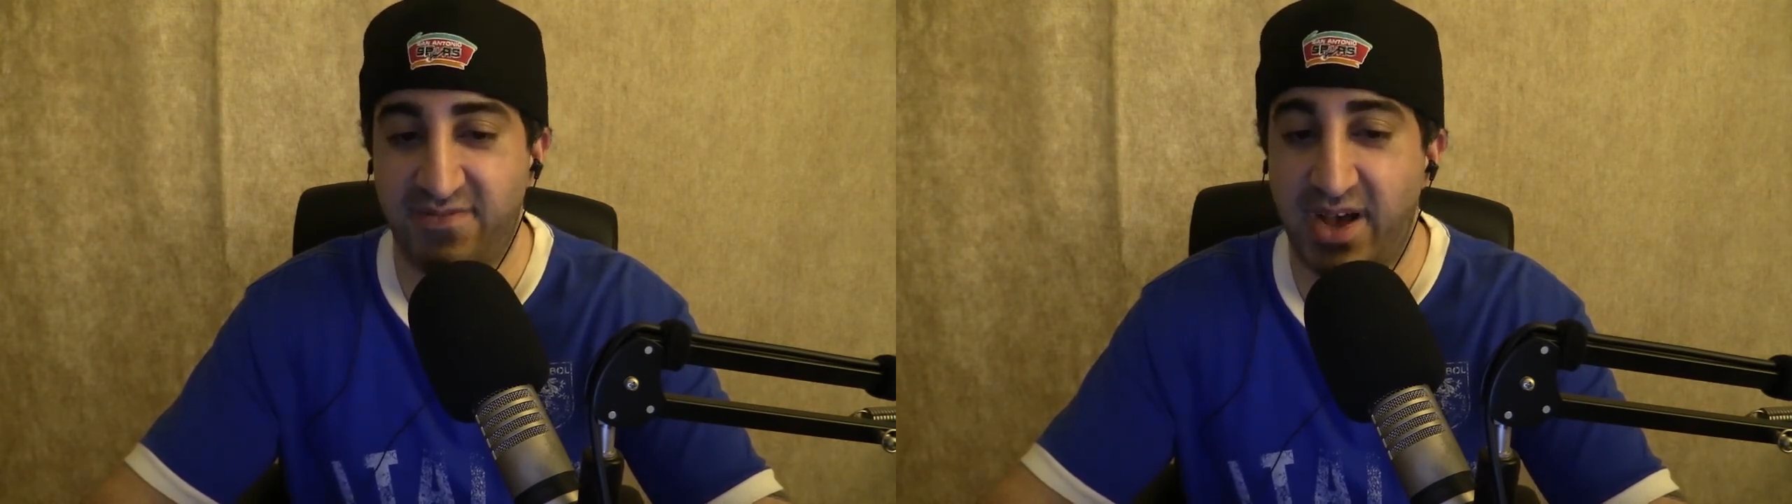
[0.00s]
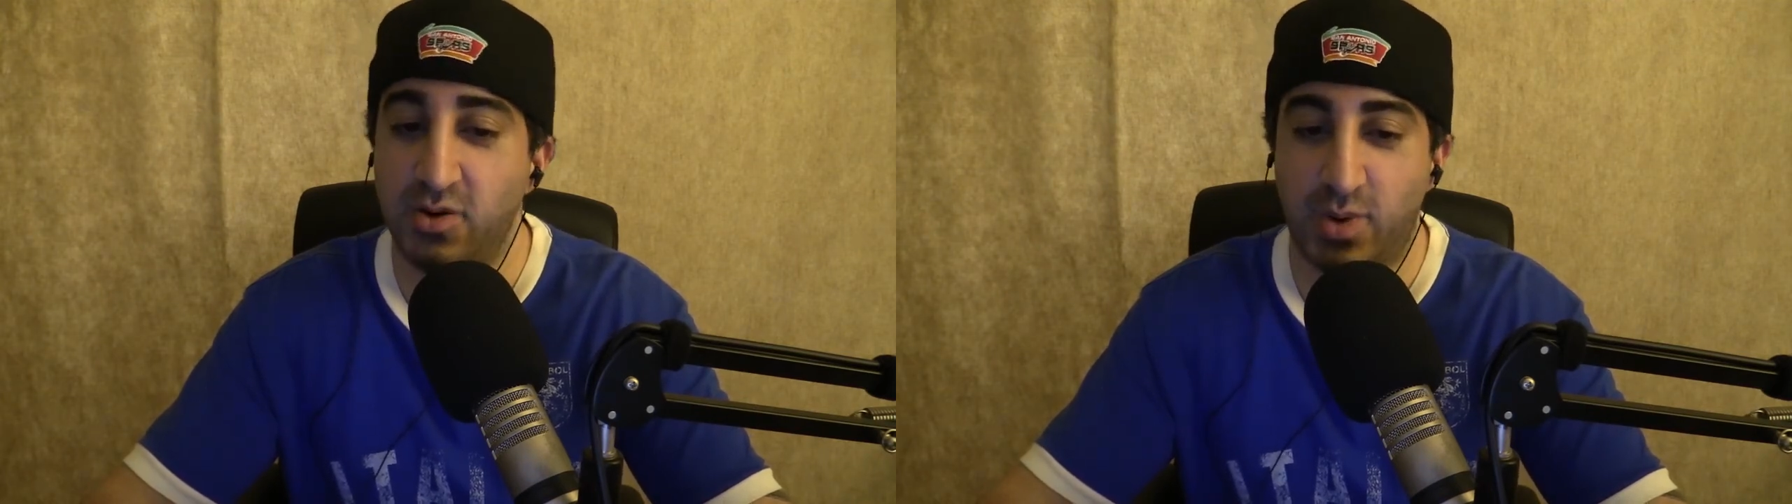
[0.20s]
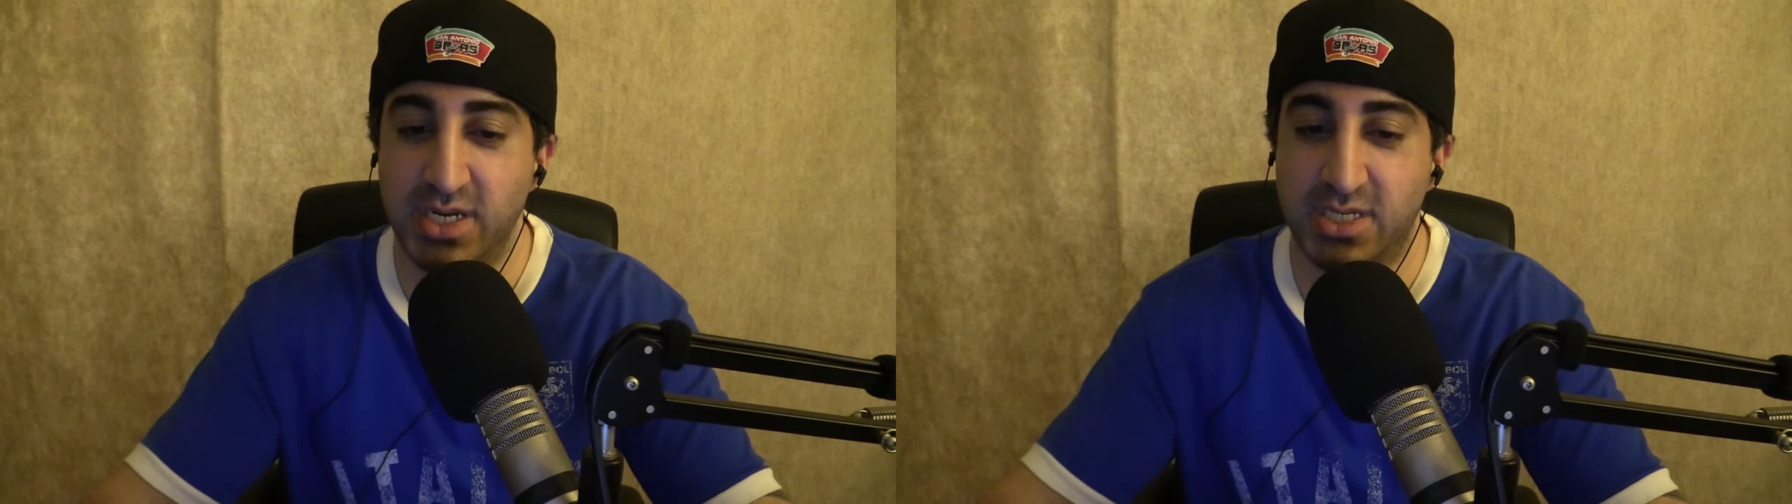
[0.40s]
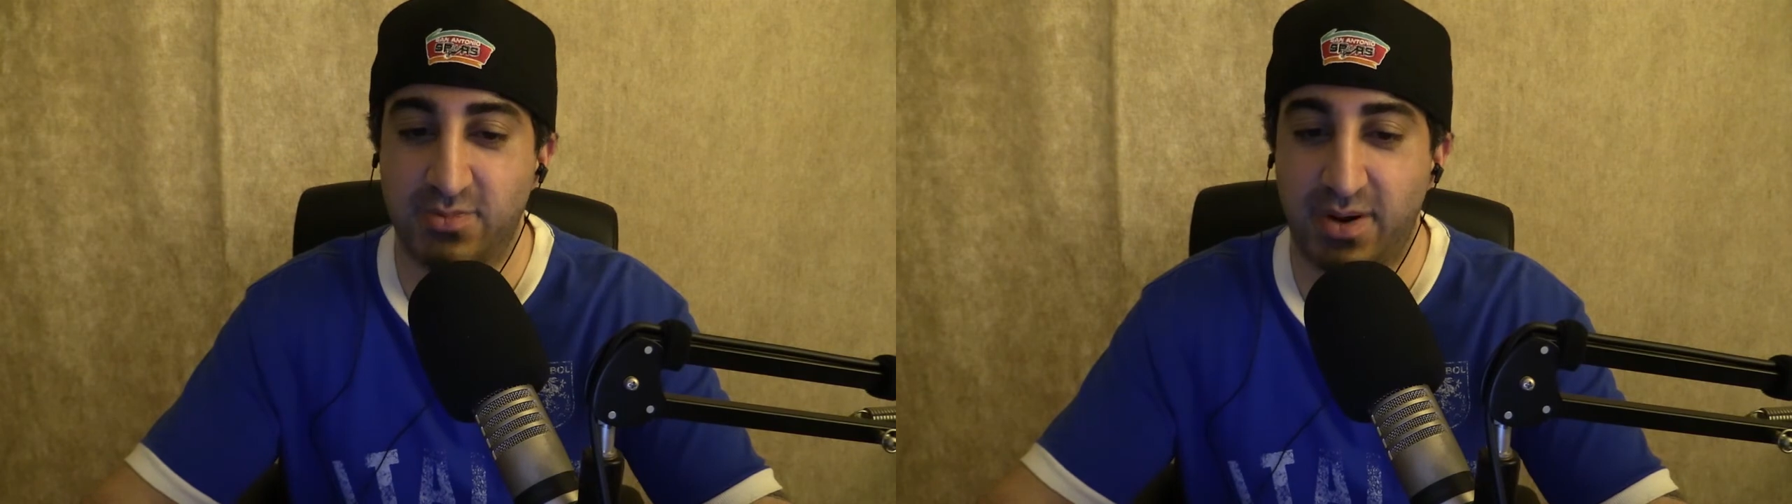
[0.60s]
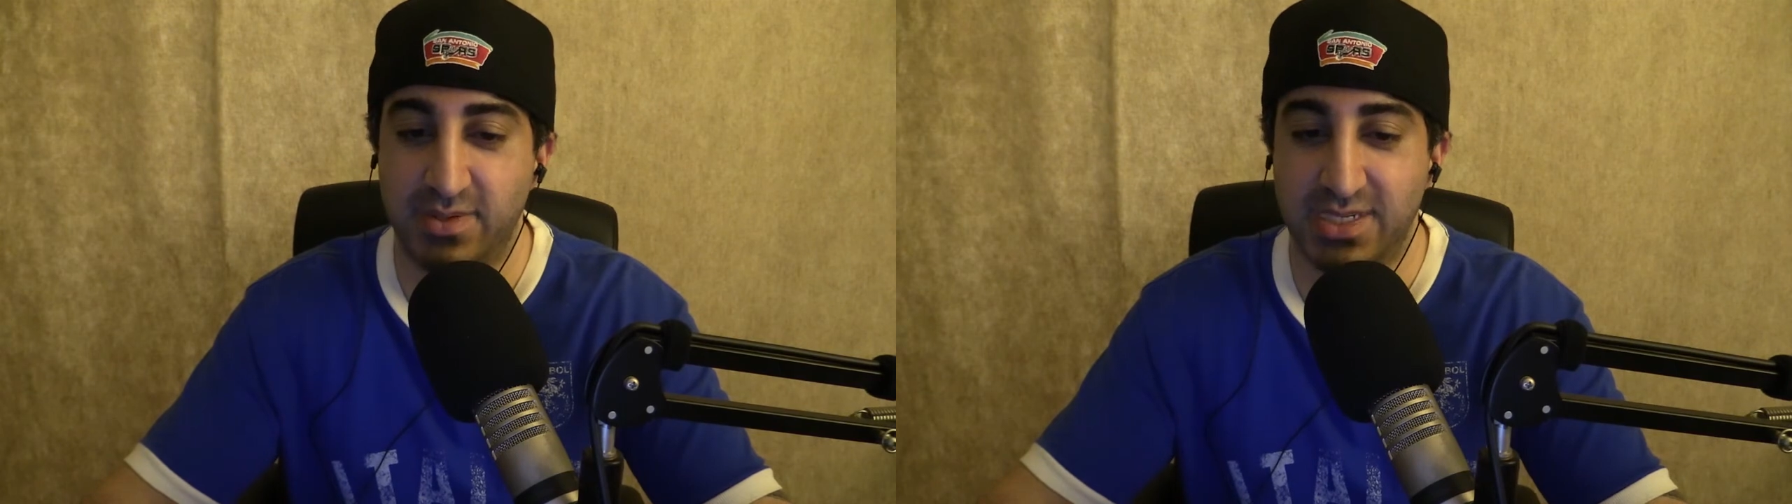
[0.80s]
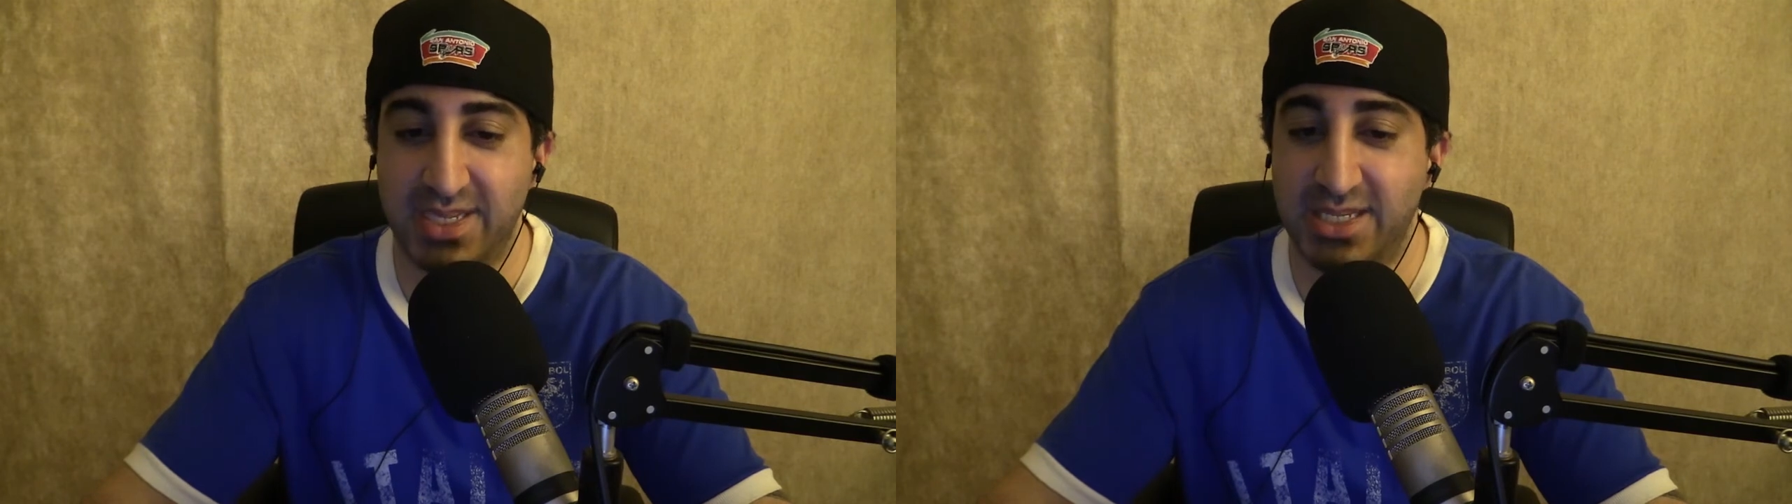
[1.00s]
avowed white supremacist,